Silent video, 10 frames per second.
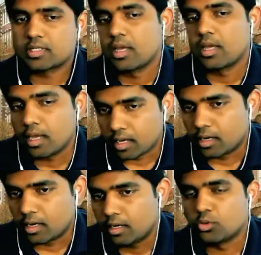those
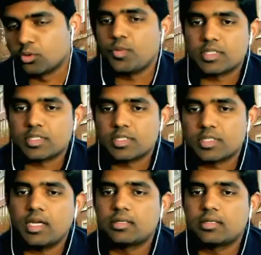images get
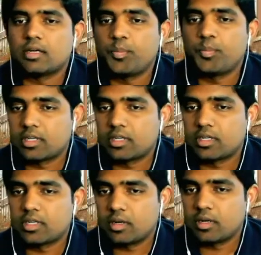picked up by
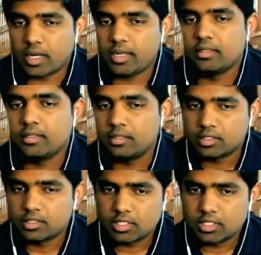this TensorFlow
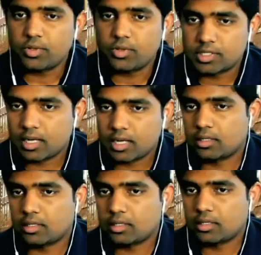extractor, which
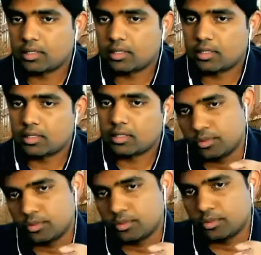runs this model,
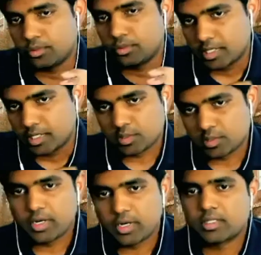
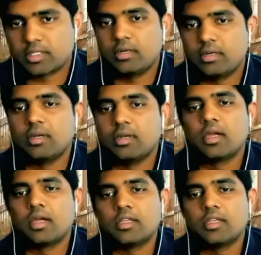does the
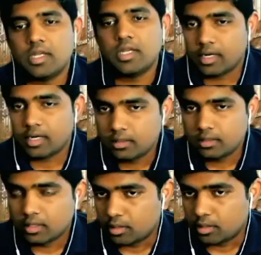prediction,
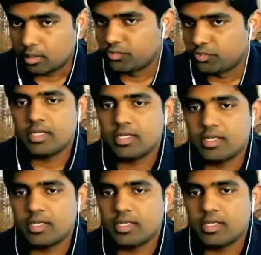finds which